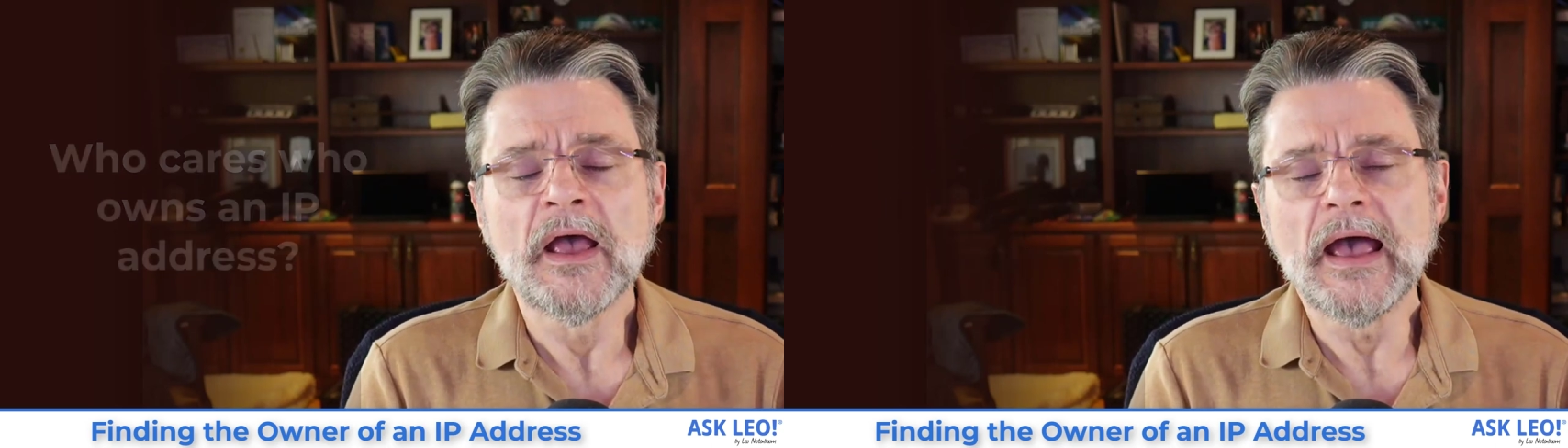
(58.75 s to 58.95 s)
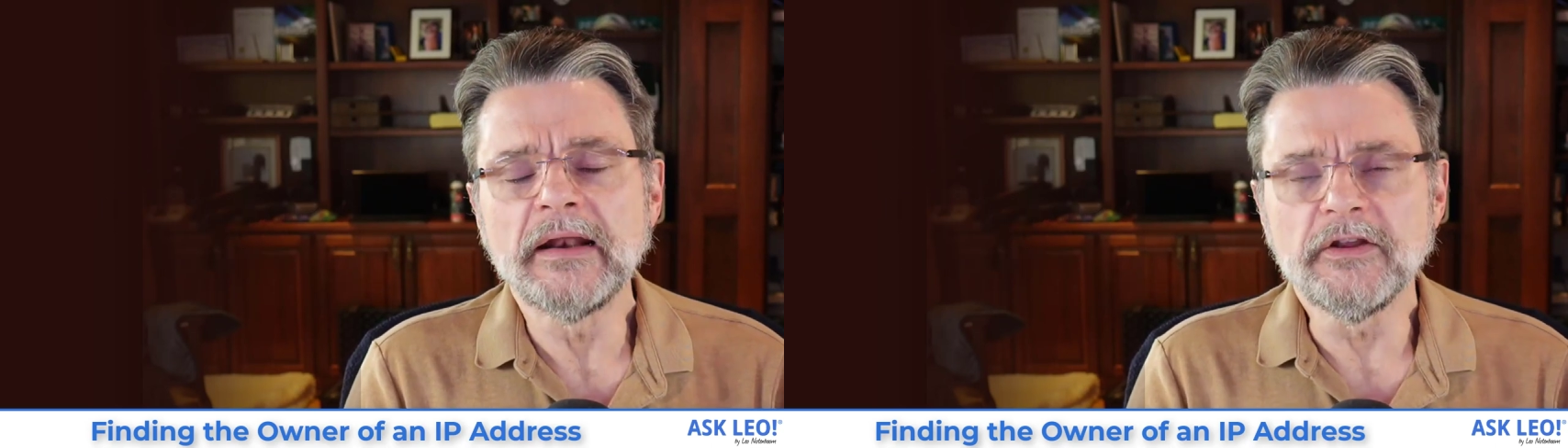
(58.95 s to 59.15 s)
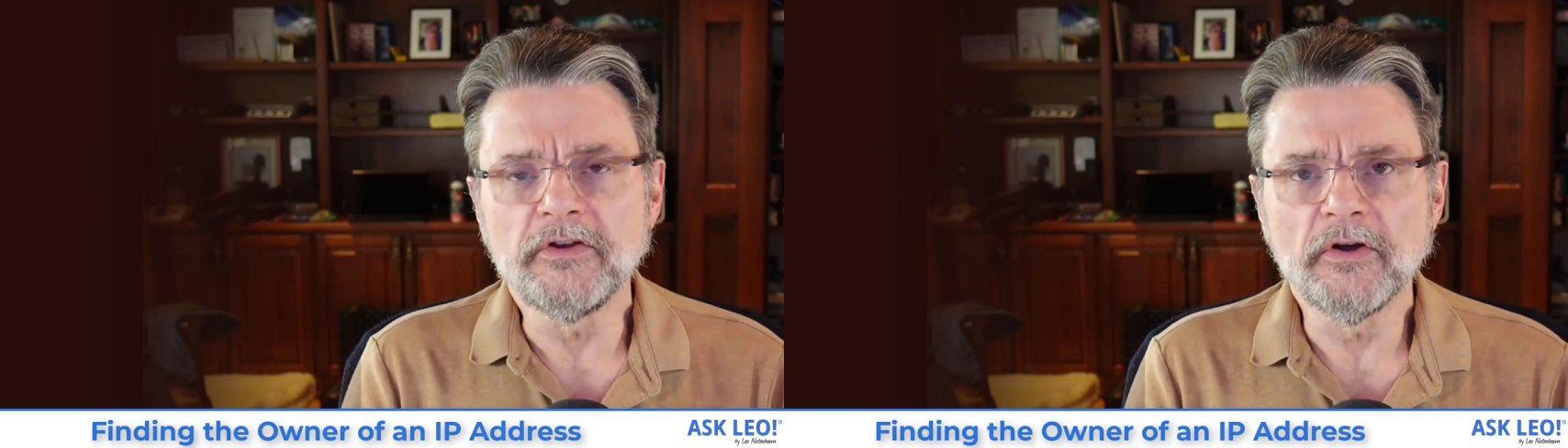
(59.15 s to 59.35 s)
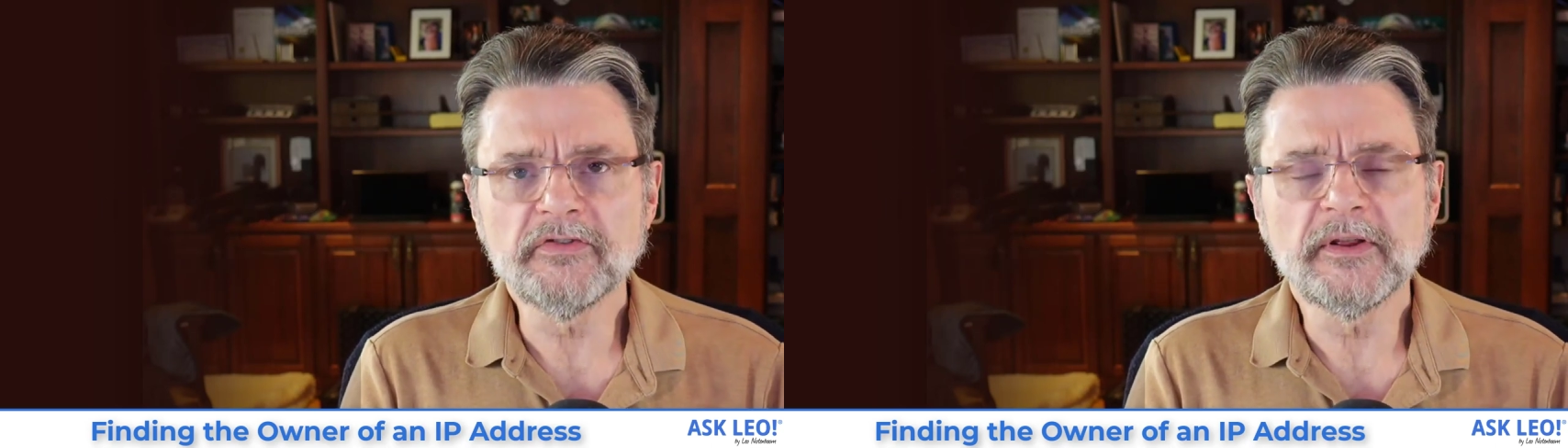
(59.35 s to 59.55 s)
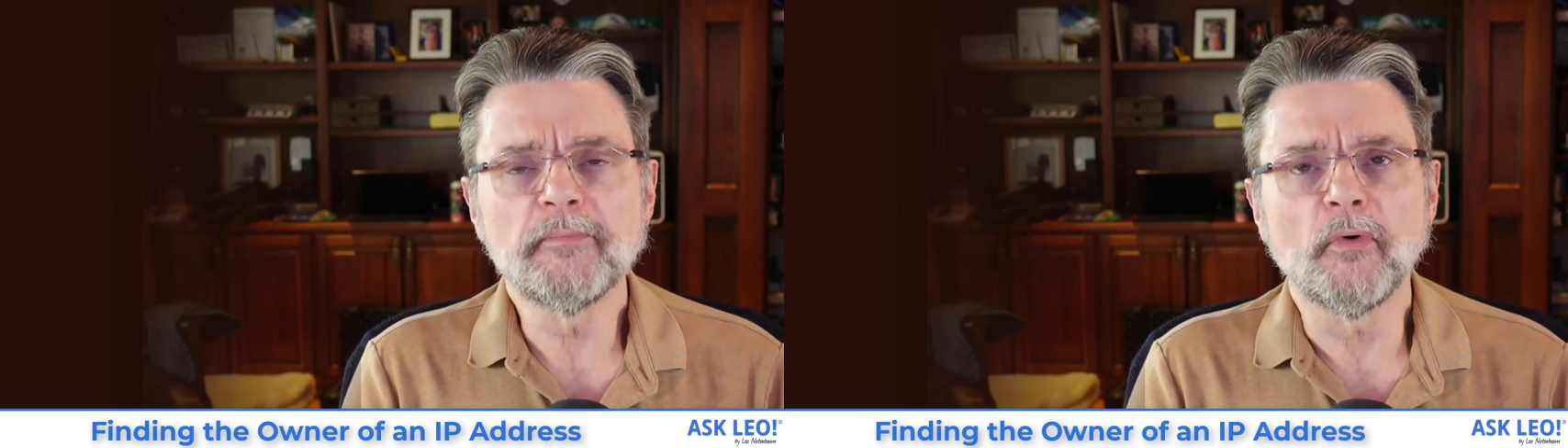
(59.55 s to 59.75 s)
and it
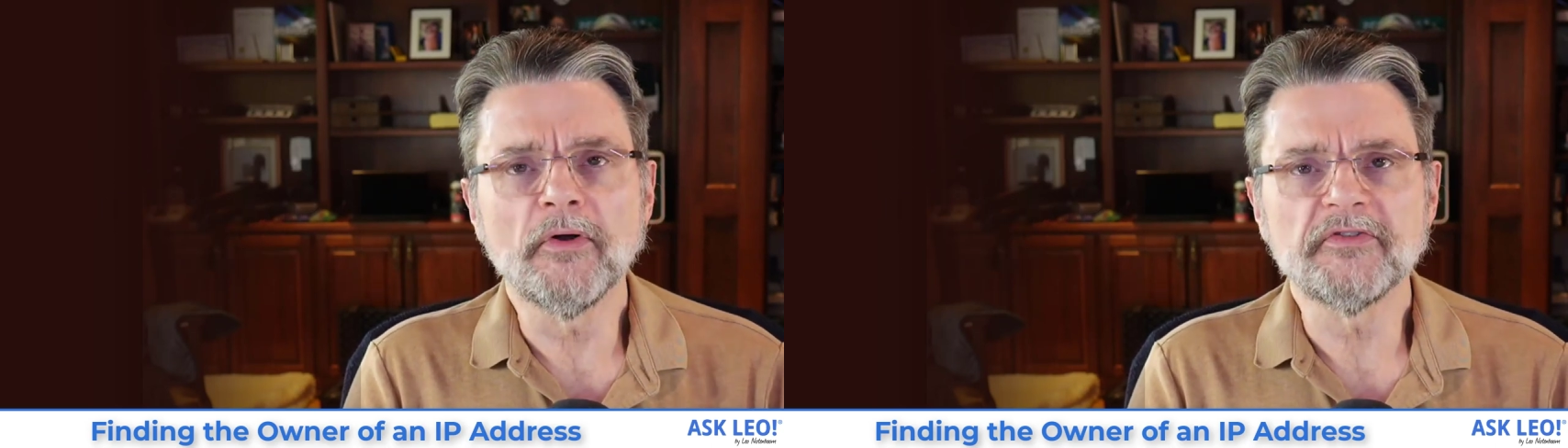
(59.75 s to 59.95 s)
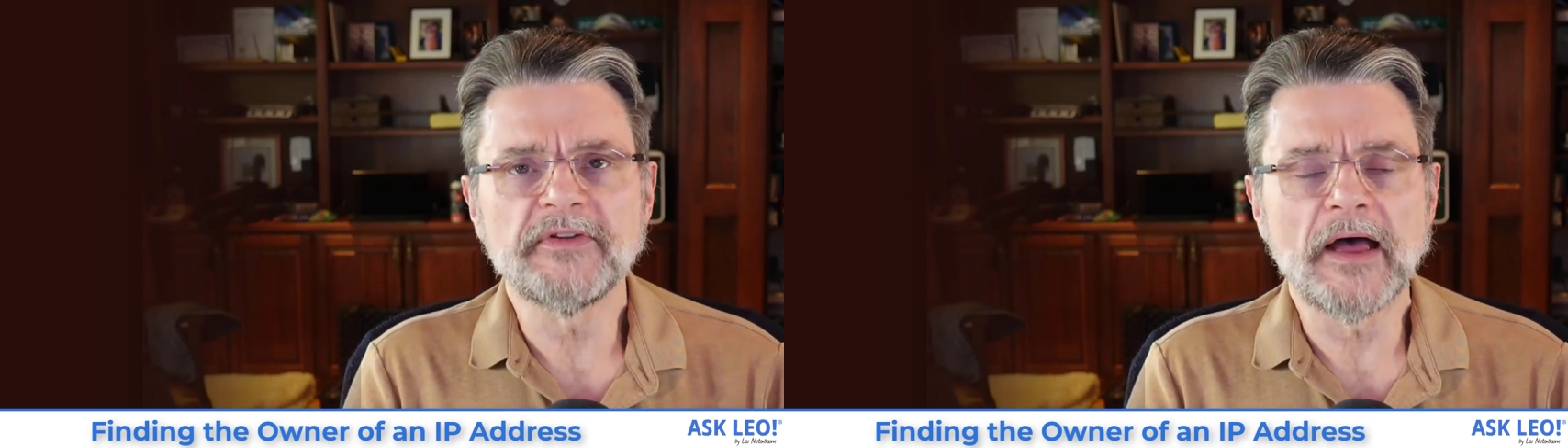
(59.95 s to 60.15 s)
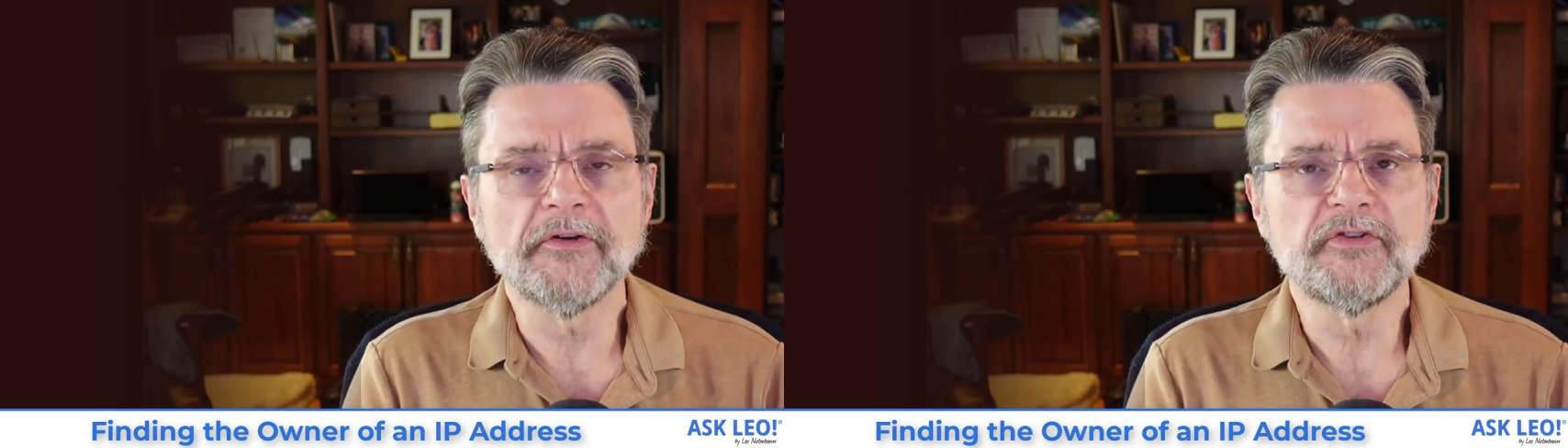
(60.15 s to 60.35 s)
usually boils down